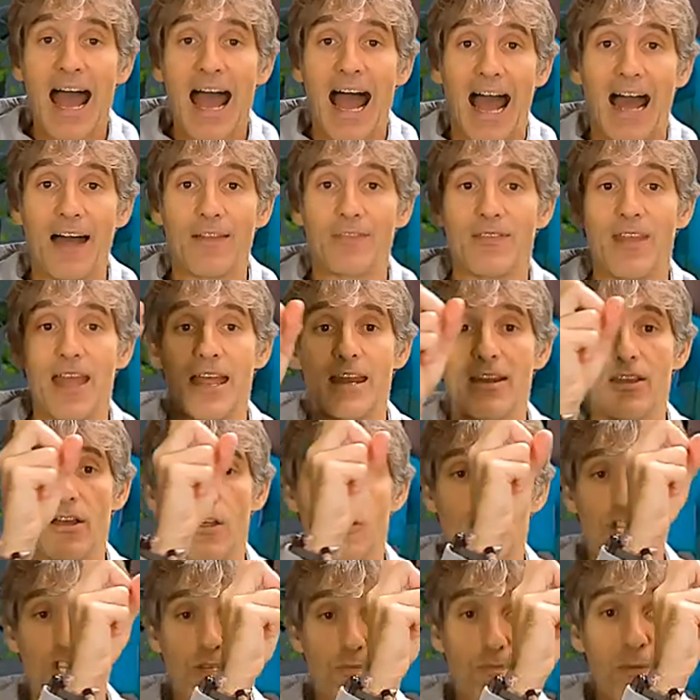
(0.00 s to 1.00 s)
And then
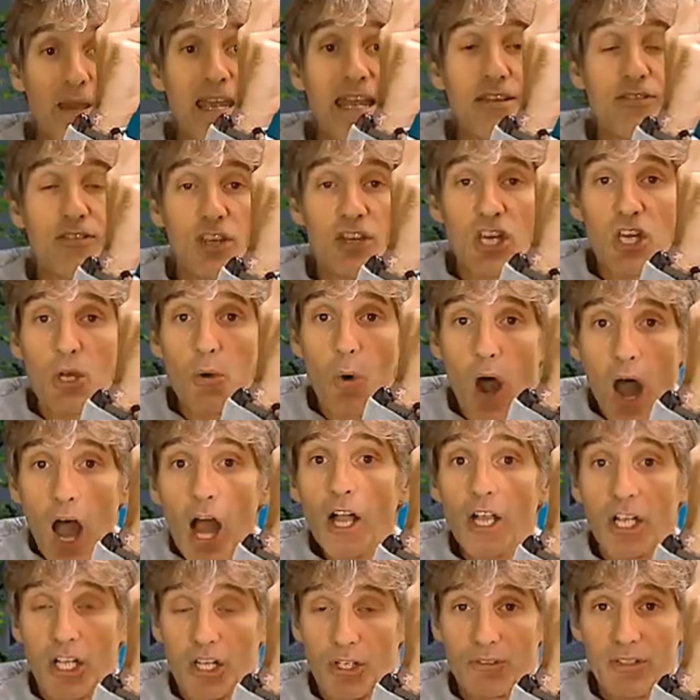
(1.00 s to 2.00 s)
the speed that you
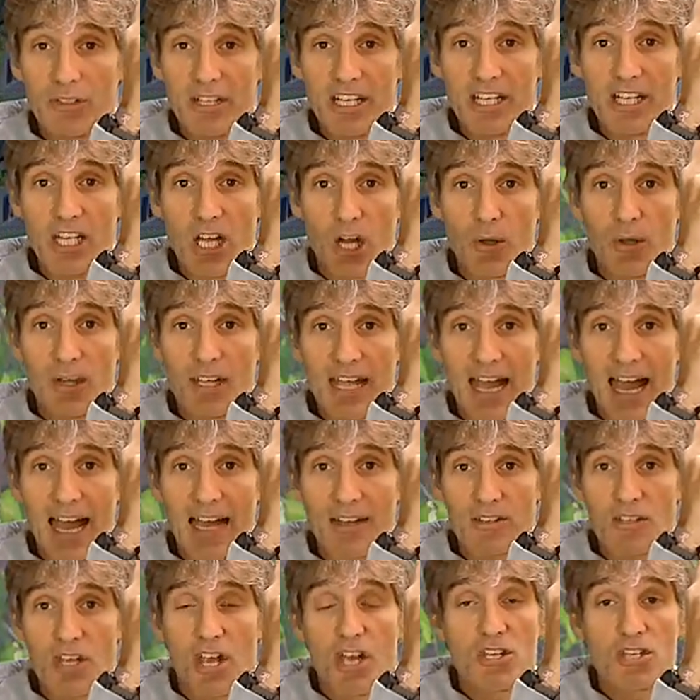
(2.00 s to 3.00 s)
are currently going
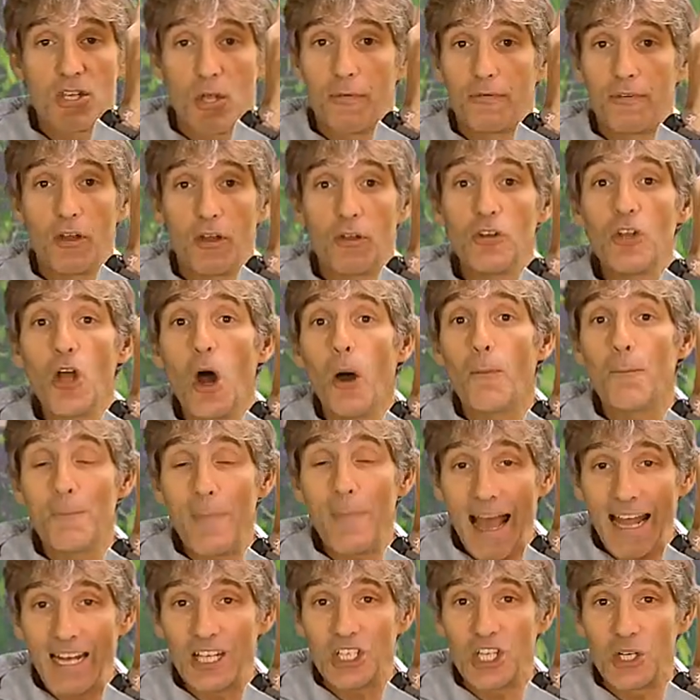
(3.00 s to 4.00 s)
at. So if you're not
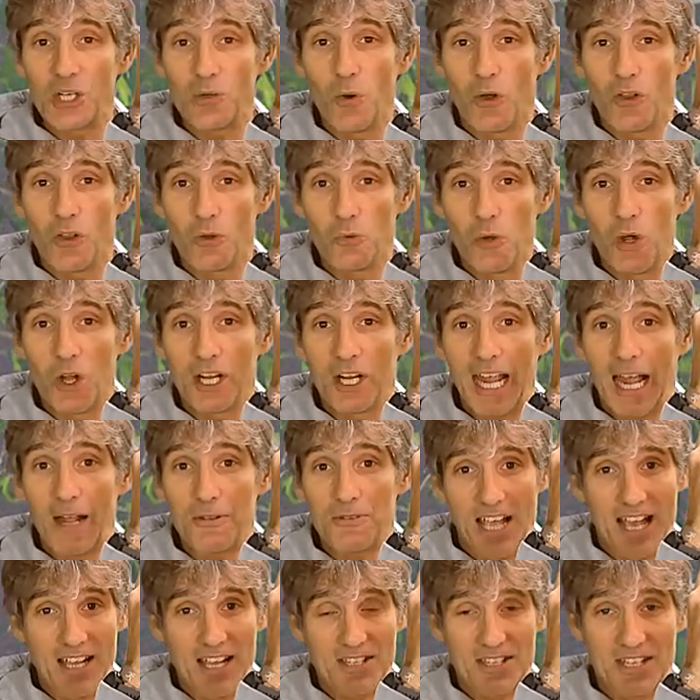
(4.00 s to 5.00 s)
matching what the
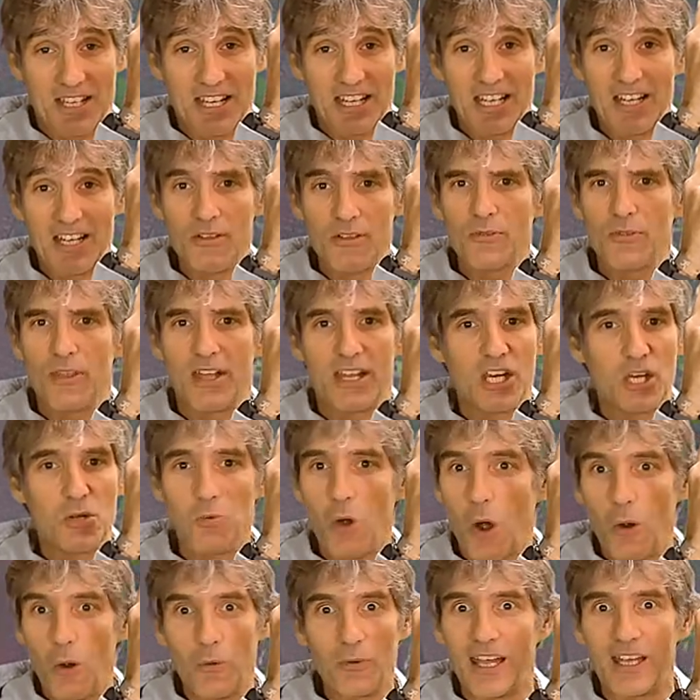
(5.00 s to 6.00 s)
workout's asking you, then you
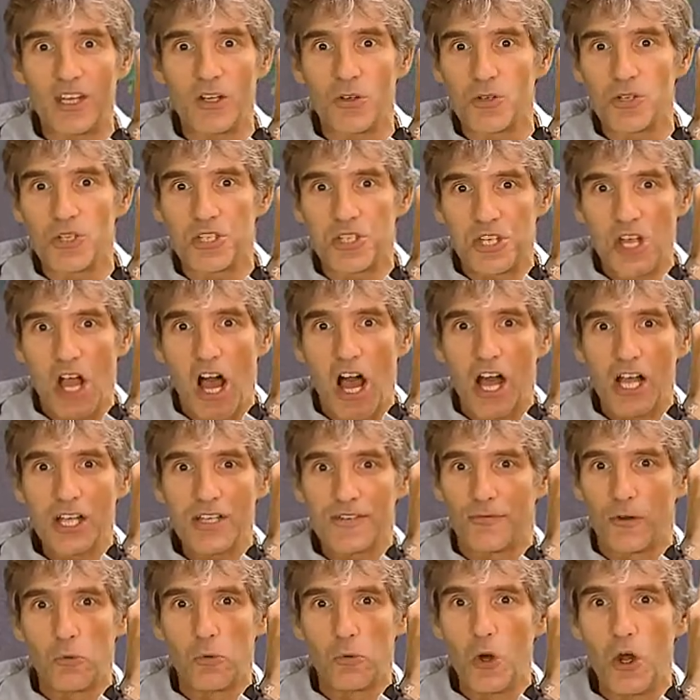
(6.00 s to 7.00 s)
won't get your stars
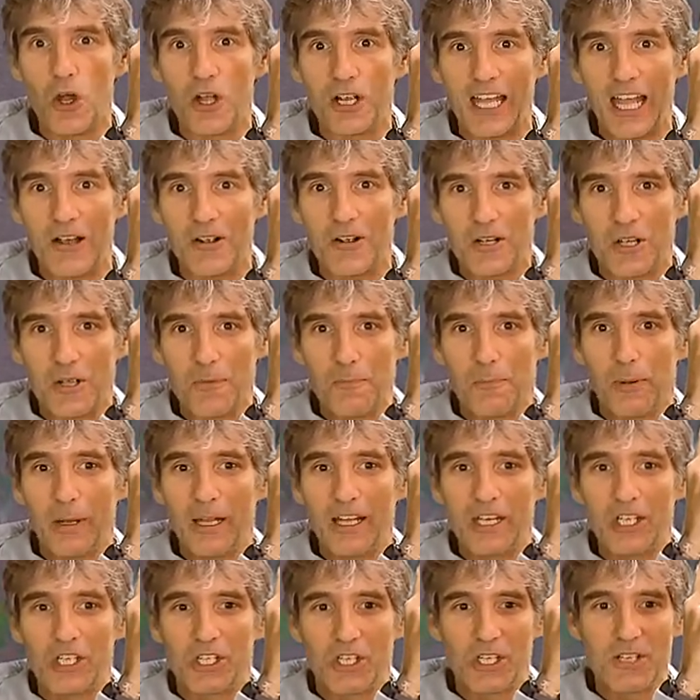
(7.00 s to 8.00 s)
for workout
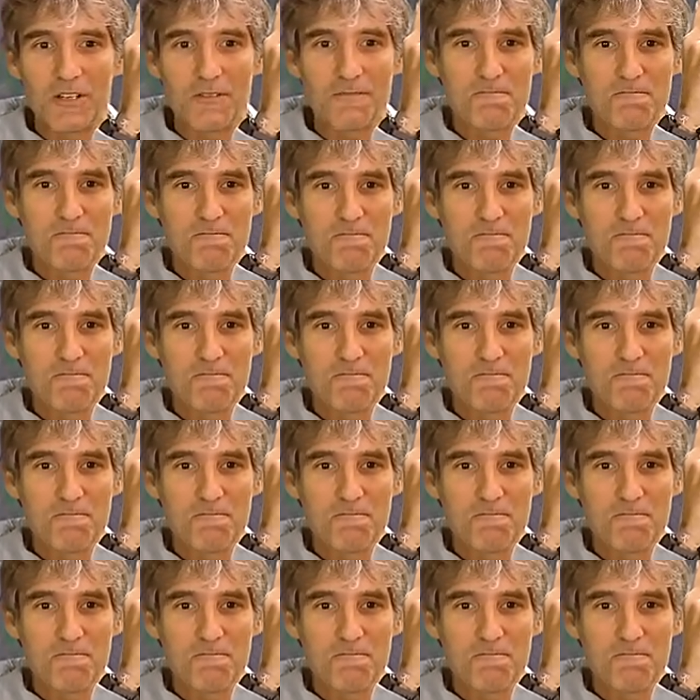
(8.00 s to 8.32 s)
completion.